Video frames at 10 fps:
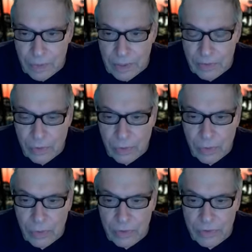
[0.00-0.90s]
Okay, so
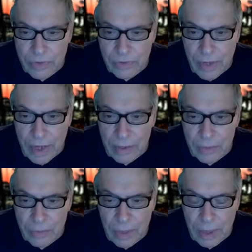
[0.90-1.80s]
Dolores says, thank
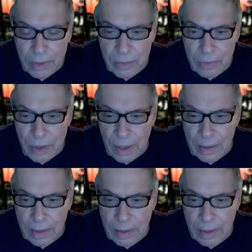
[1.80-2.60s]
you, Kay, and good night.